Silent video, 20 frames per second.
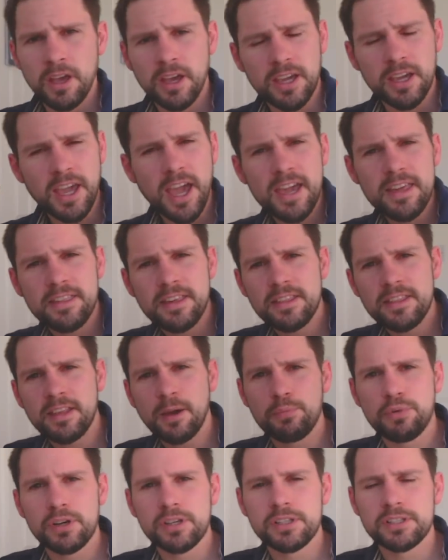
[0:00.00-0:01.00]
Okay, I think
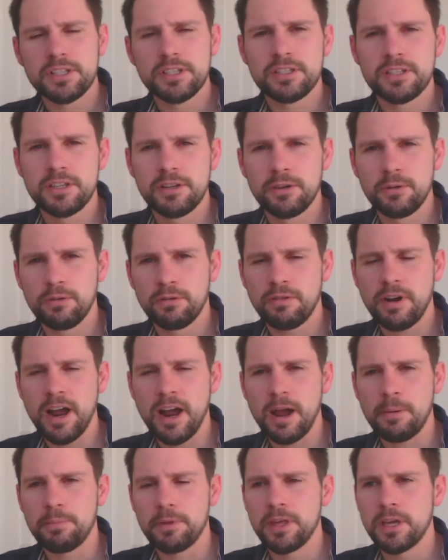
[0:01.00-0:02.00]
that brings us to a
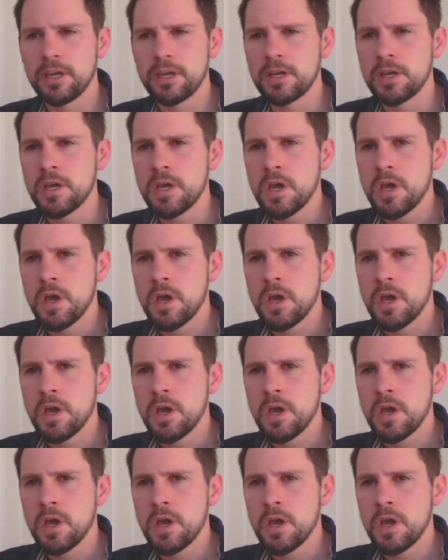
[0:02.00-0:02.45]
wrap. I think